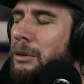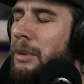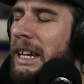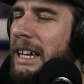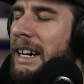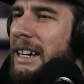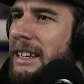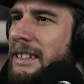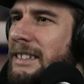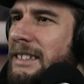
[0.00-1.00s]
Oh my
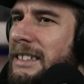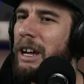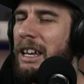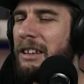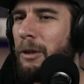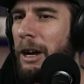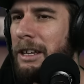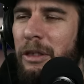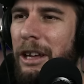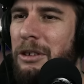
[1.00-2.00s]
god. Wait, what?
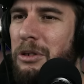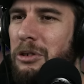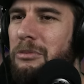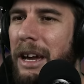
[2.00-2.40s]
I thought you knew,